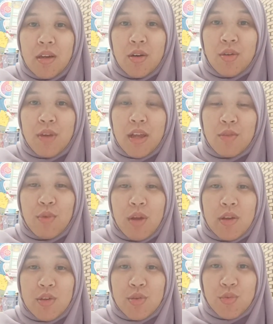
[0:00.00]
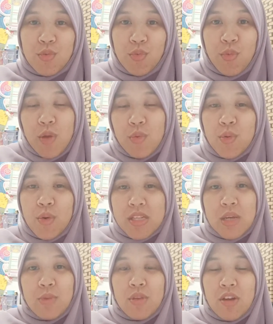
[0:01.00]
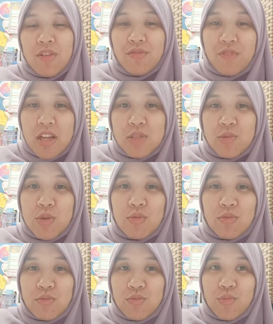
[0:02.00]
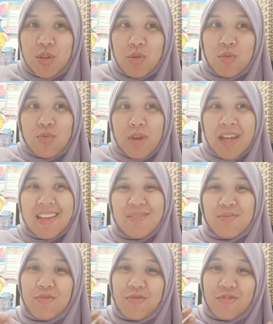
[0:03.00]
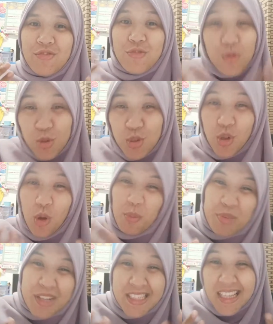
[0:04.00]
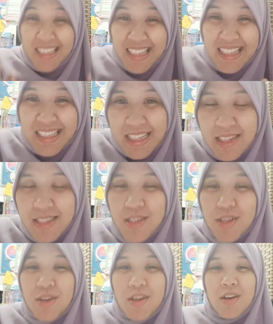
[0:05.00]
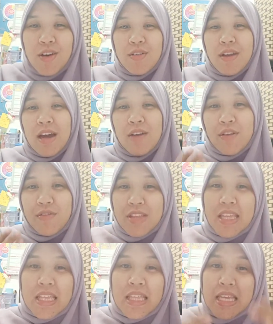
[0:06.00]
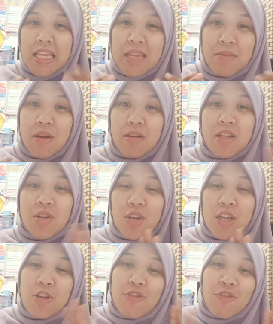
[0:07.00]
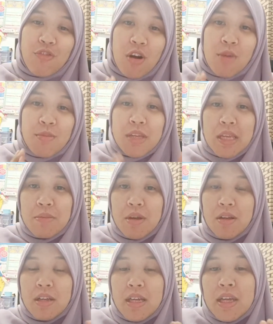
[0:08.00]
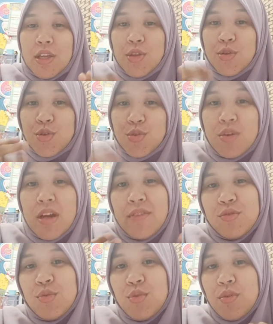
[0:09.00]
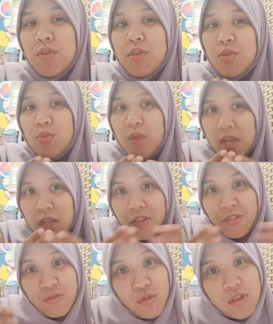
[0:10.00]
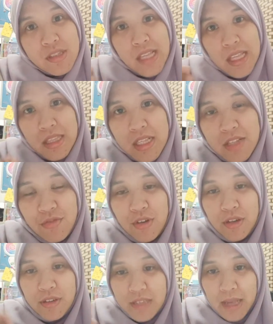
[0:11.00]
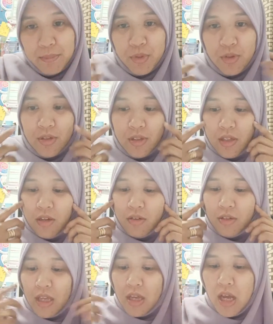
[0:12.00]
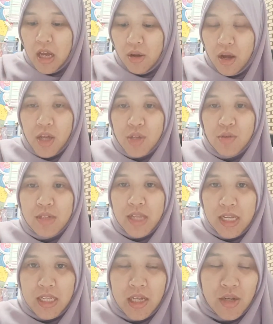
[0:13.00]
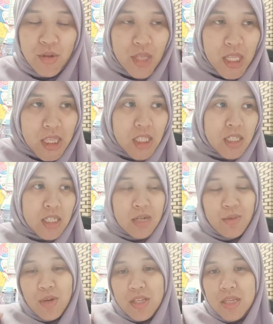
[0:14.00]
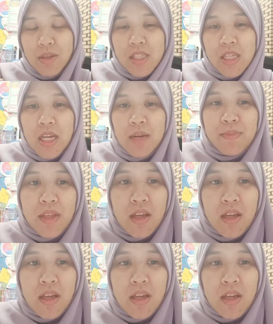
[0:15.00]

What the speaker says: Alright, when we WhatsApp with our friends, we don't write full complete sentences. Alright, however in the email, in informal email, you do have to write a full sentence. For example, okay, how are you lately? Kalau kita dalam WhatsApp kita cakap